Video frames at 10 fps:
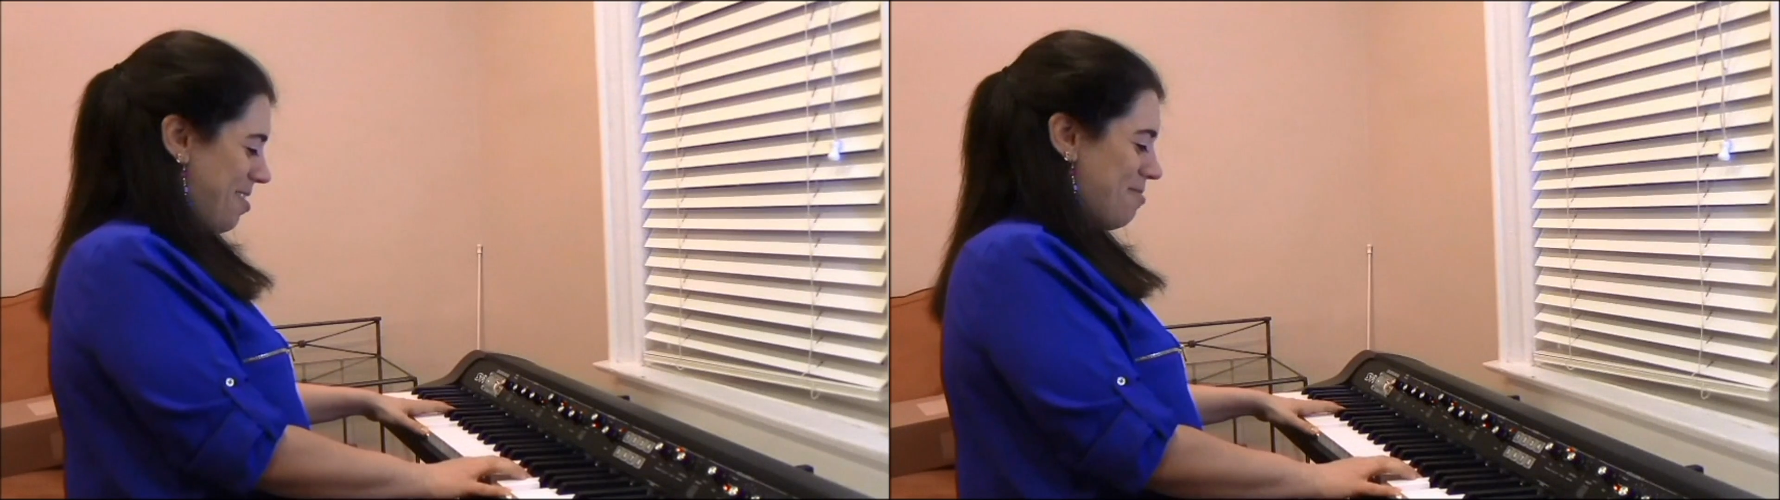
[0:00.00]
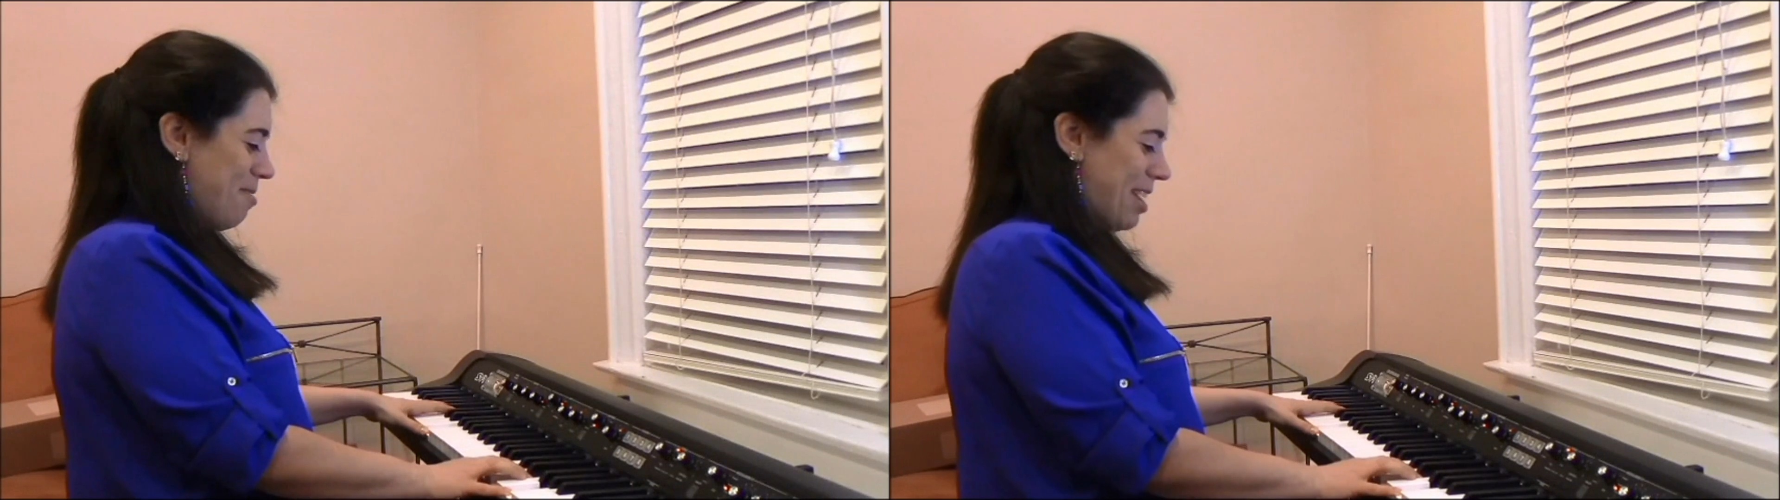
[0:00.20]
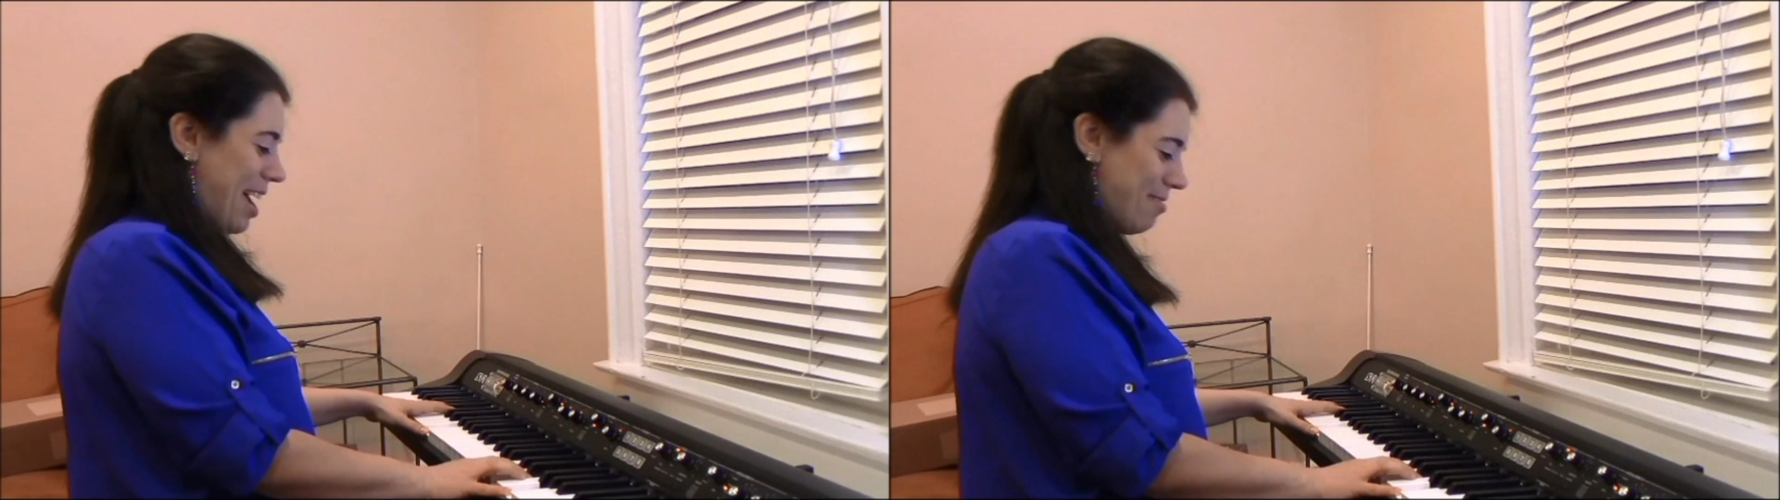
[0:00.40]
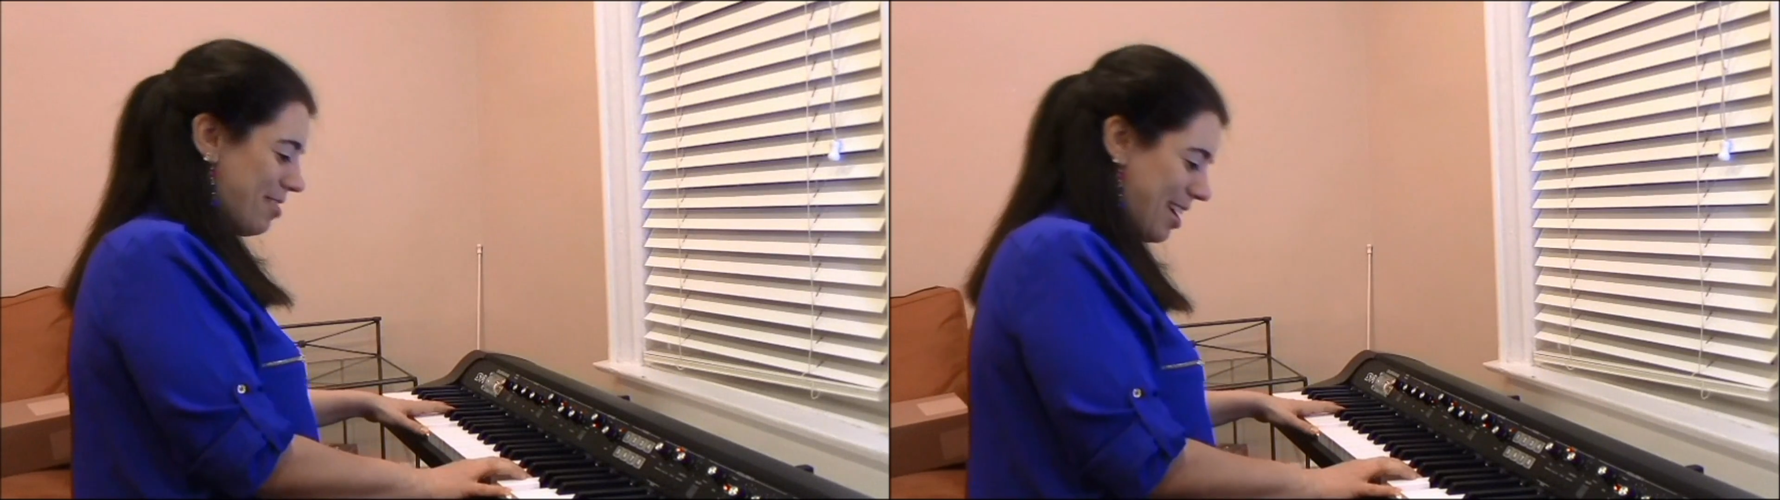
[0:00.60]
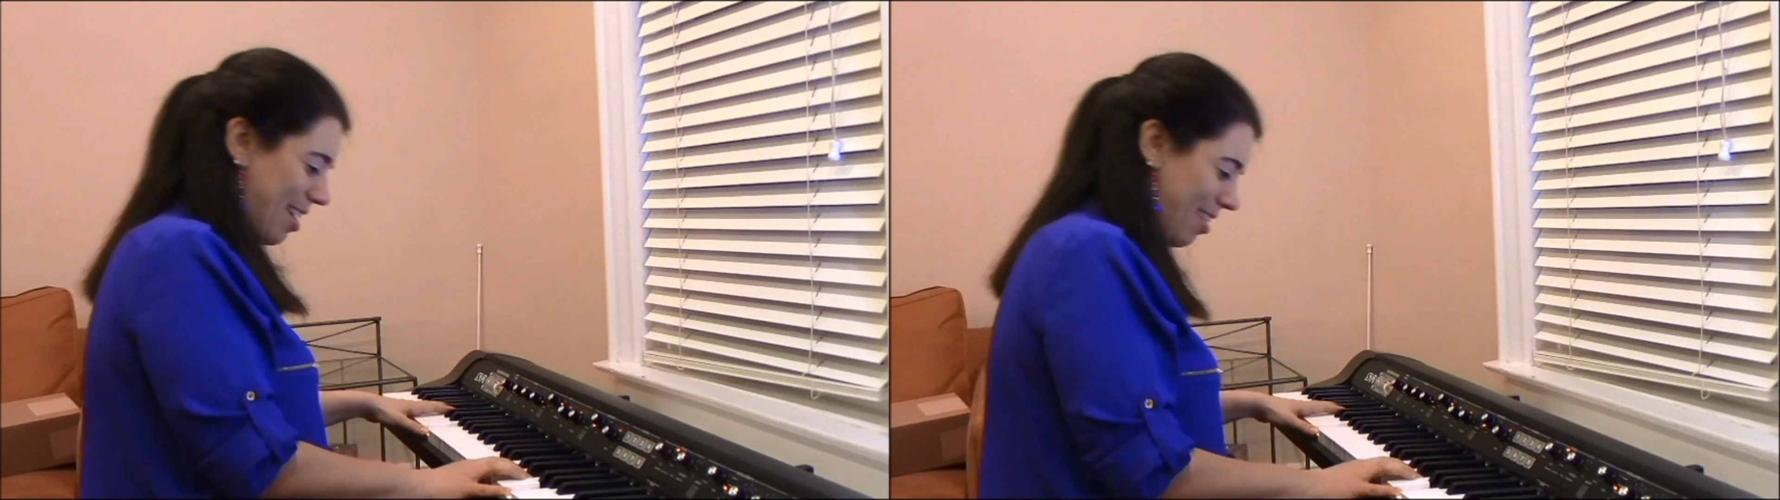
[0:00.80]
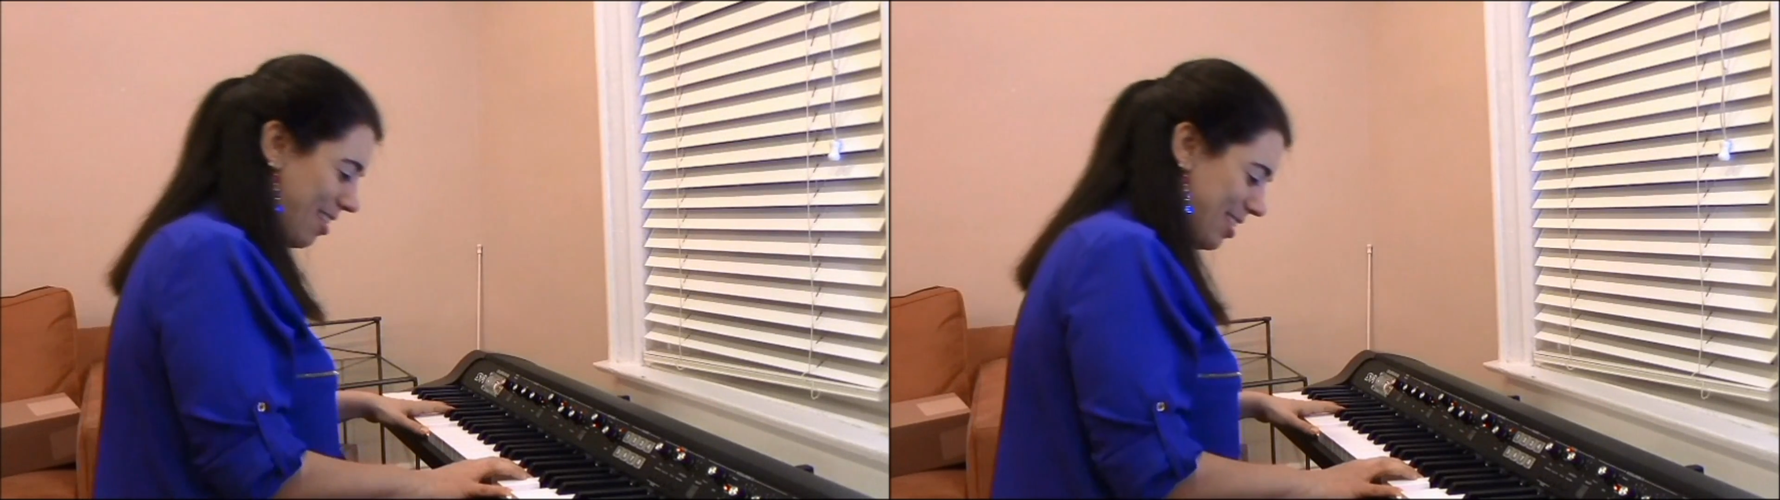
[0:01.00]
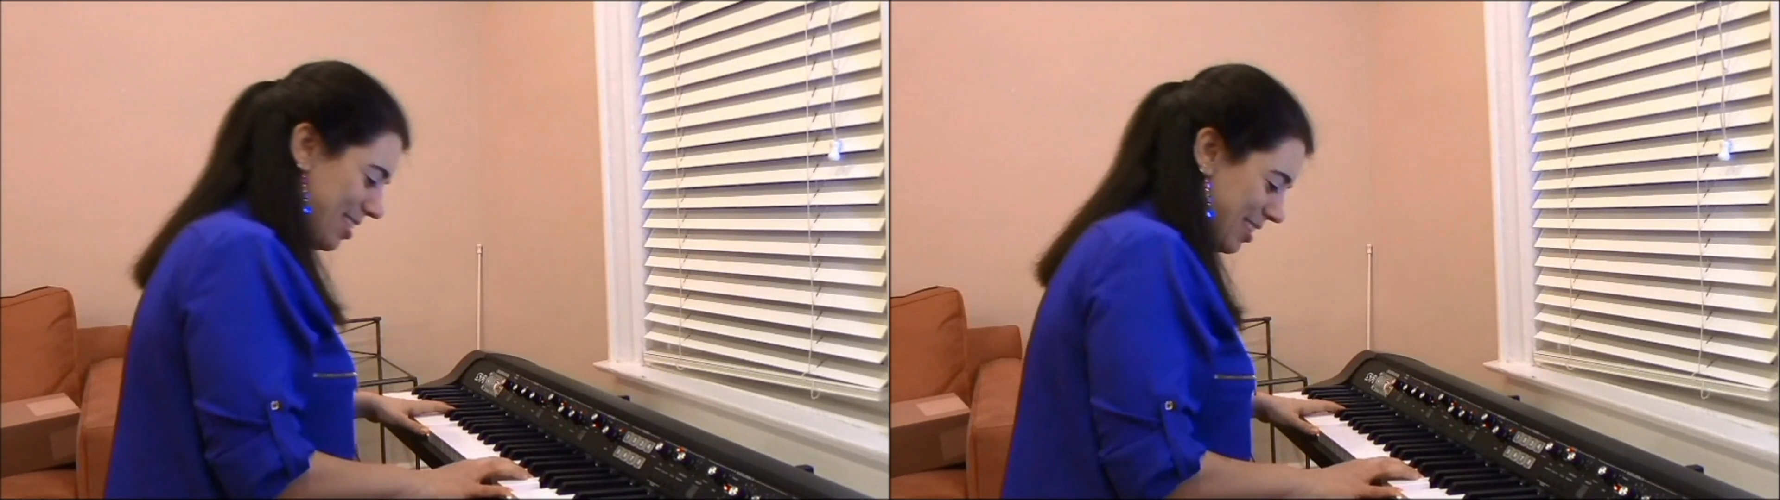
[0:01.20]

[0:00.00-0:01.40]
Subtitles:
What we have there